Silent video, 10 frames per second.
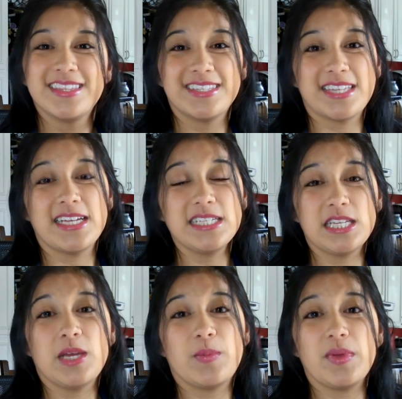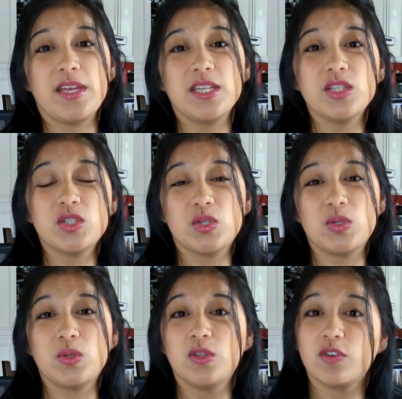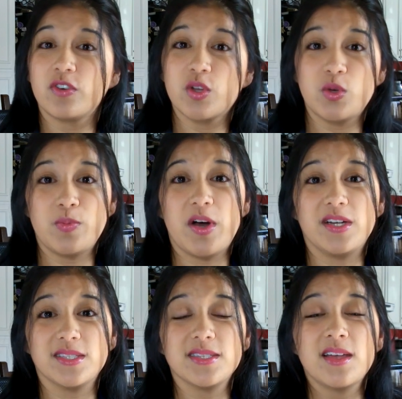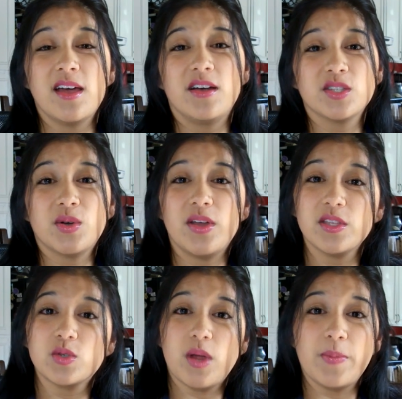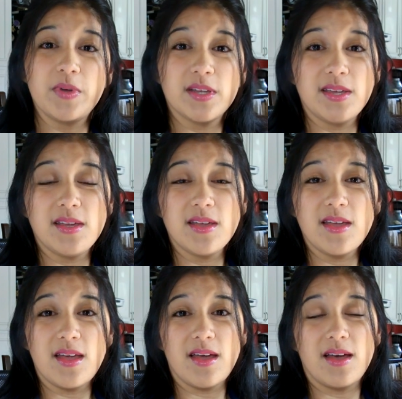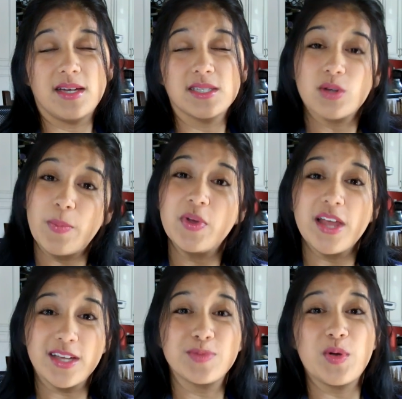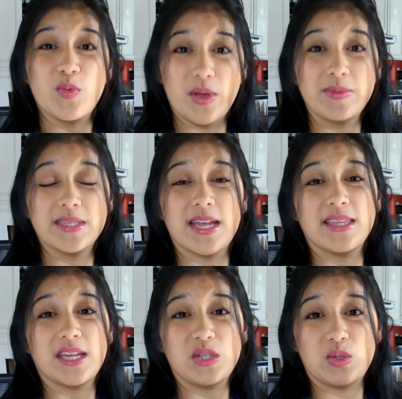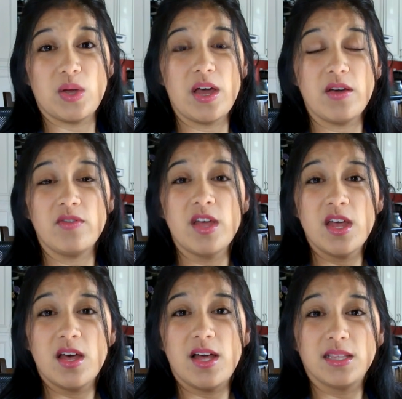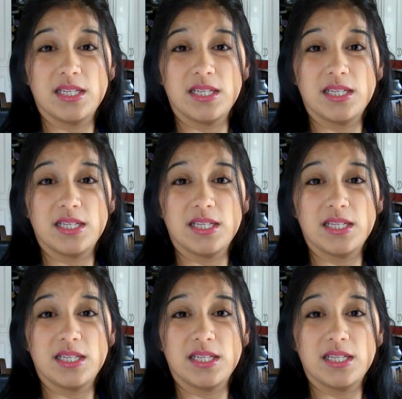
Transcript: The second tip is to look for coupons. So on the Scrapbook Expo website, they do have a